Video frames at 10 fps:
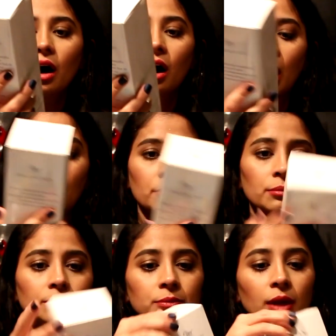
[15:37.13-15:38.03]

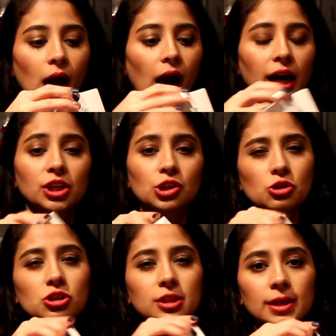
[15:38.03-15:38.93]
I
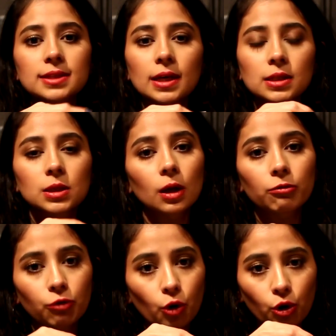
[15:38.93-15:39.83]
used this until
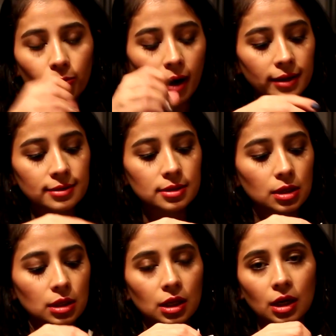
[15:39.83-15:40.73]
4 months,
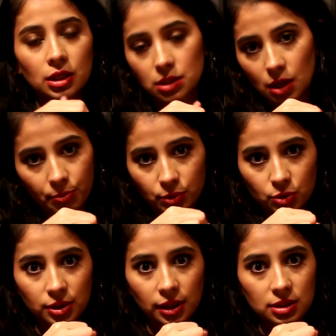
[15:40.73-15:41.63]
and then I stopped
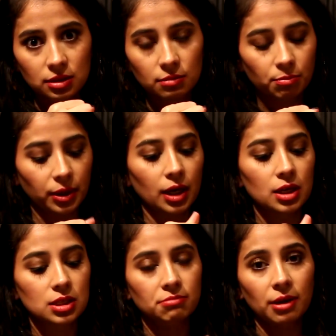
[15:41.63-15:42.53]
using it
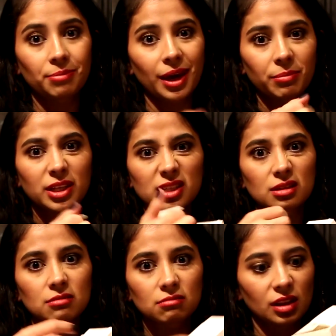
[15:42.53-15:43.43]
because my baby
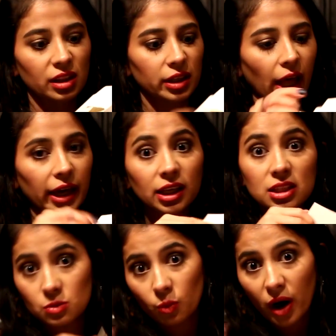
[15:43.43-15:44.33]
didn't like
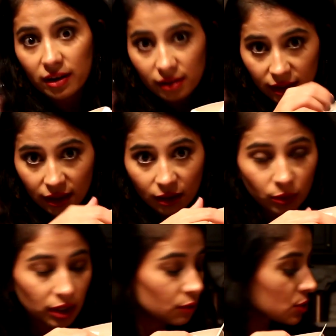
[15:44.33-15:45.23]
swaddling
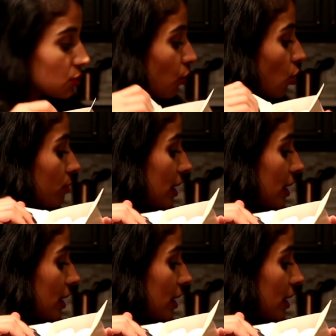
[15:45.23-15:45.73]
when he was 4